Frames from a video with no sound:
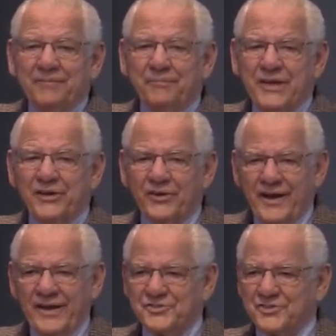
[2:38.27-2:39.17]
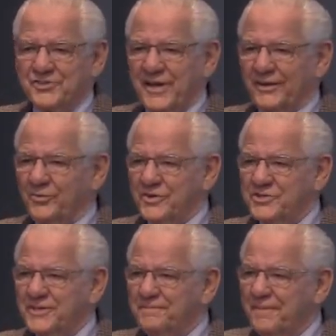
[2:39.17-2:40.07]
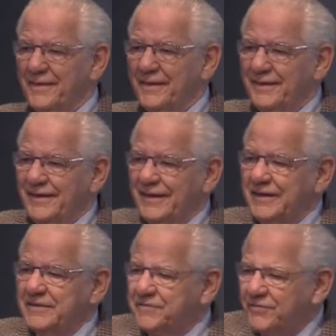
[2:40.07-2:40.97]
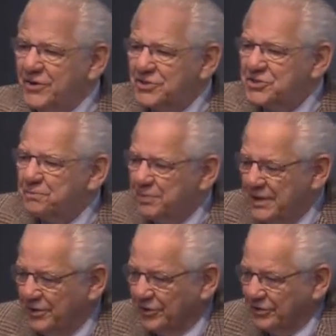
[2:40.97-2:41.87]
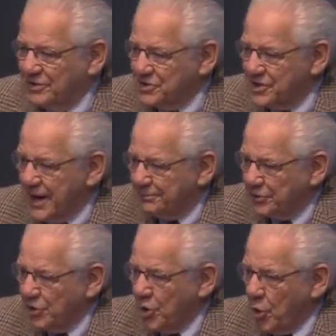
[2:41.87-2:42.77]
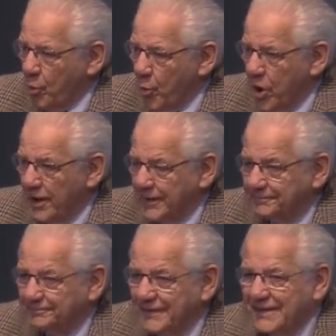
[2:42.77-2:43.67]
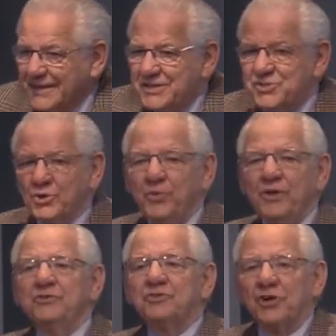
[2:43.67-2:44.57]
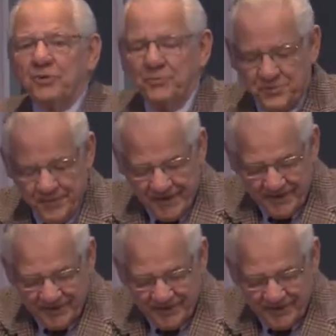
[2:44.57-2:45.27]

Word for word: Peter answers that question in 1 Peter chapter 1. So will you turn with me